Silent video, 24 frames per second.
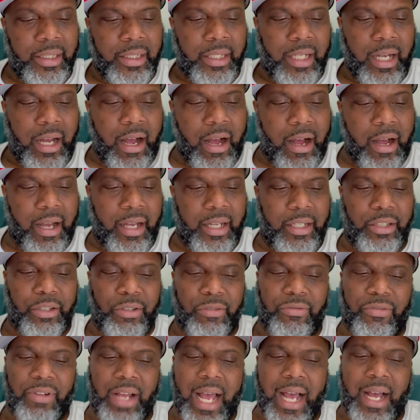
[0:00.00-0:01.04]
Uh, in
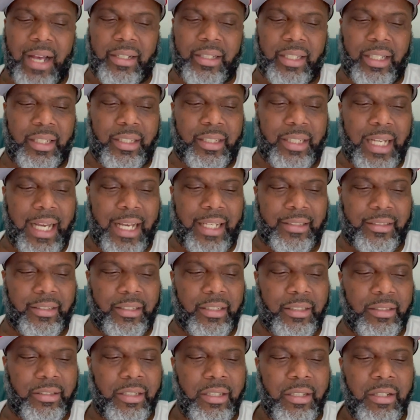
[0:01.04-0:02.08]
Uvalde,
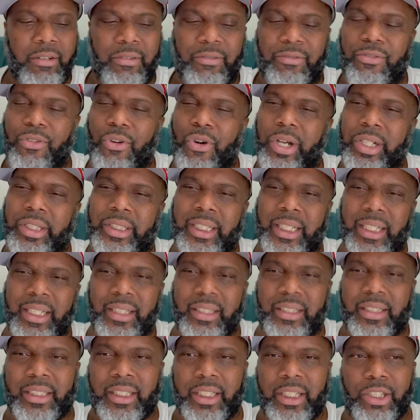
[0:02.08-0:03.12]
Texas, fourteen
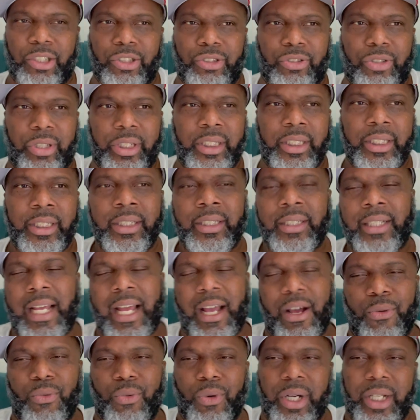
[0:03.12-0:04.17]
children
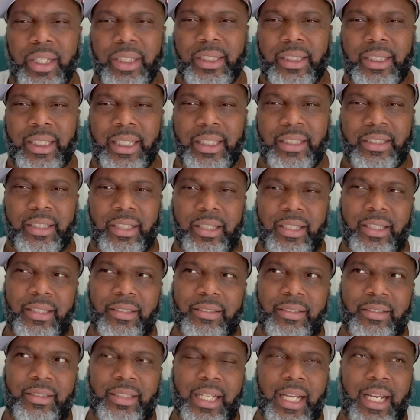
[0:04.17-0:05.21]
and one teacher
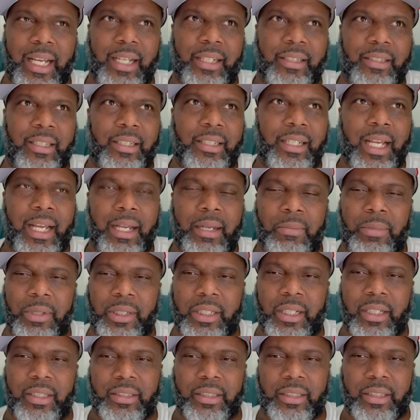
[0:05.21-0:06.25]
is dead today
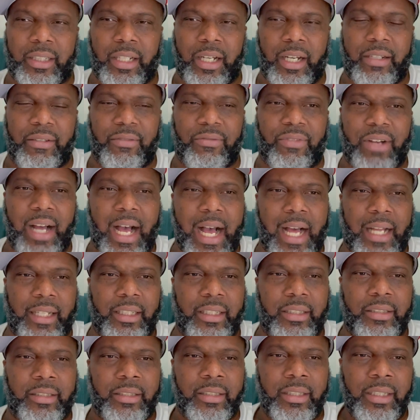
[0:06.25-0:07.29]
because of gun
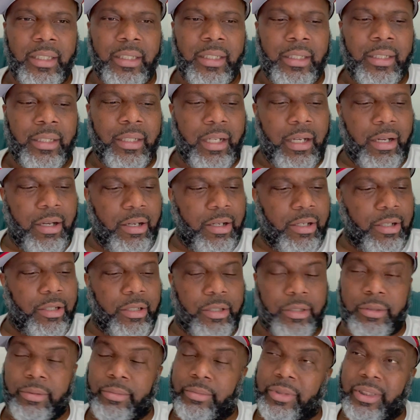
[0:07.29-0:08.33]
violence.
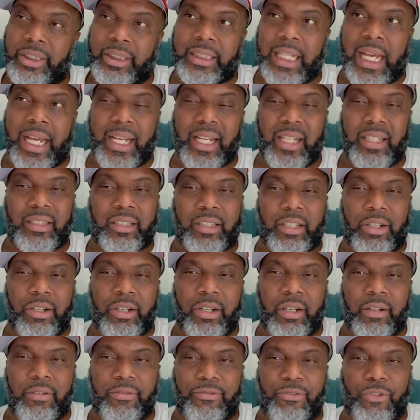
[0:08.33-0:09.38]
Um, second, third,
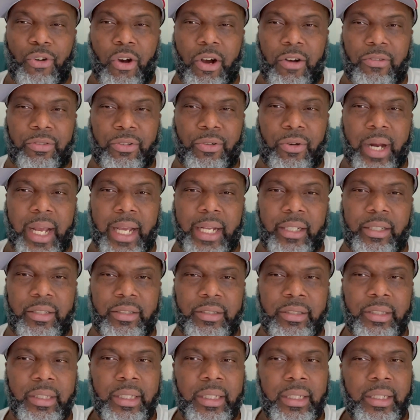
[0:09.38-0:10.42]
and fourth
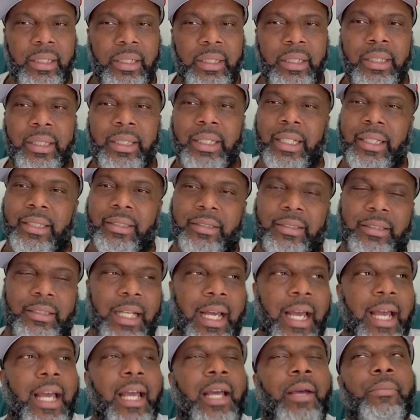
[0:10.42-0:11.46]
graders. It's
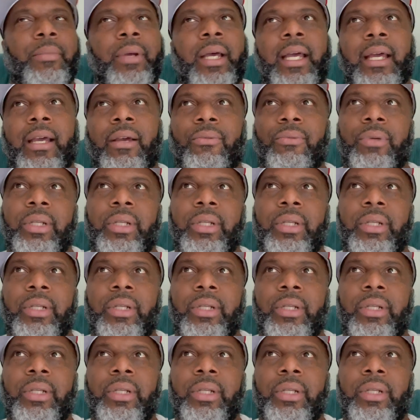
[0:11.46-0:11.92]
sad, man.